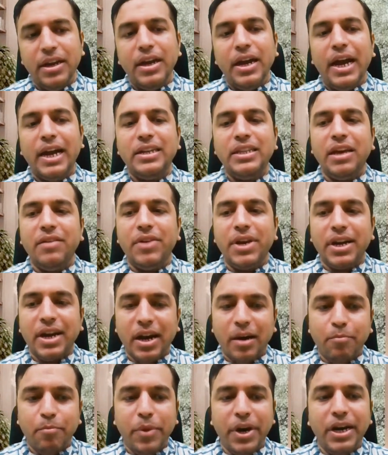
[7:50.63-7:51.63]
And they were
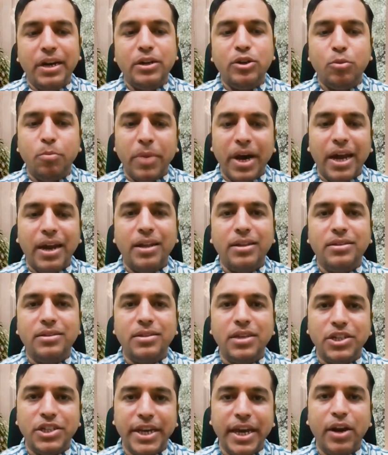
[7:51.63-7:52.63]
compelled to balance
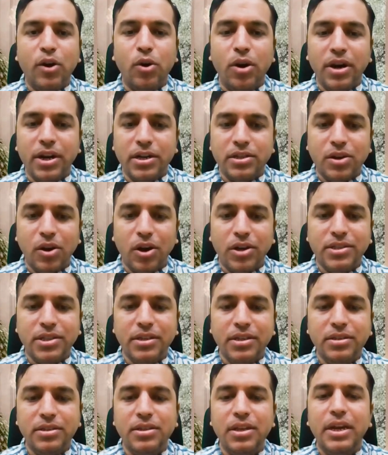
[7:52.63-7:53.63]
the shareholders'
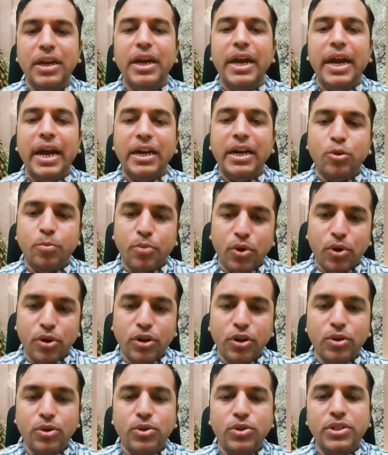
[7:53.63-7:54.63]
losses and to
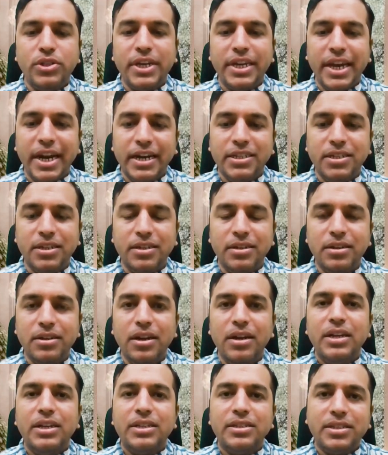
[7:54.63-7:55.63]
produce, in addition,
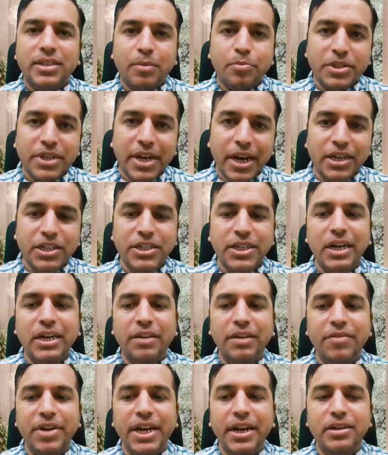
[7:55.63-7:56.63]
substantial
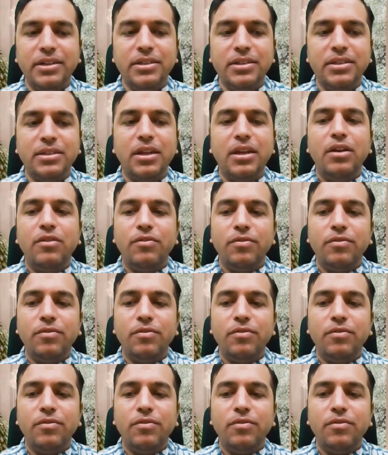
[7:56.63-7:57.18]
dividends